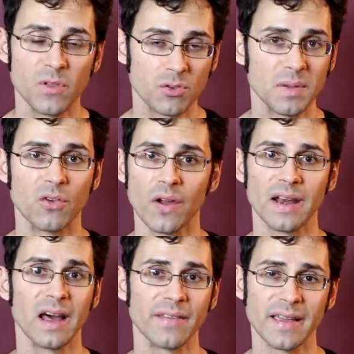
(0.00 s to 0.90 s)
This would be
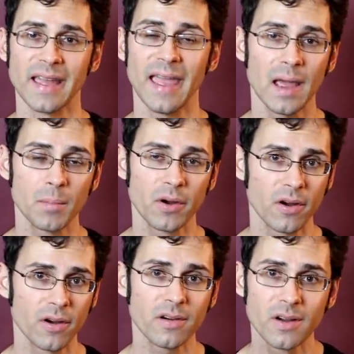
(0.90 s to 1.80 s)
great on like a
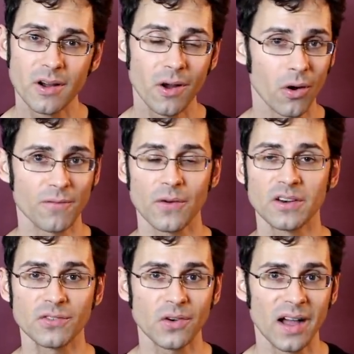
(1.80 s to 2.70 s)
hamburger or
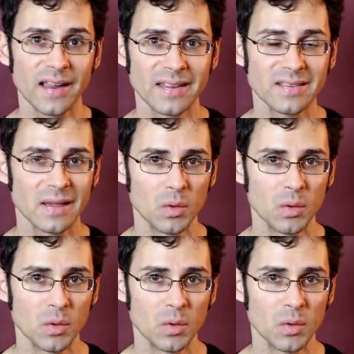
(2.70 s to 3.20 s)
French fries.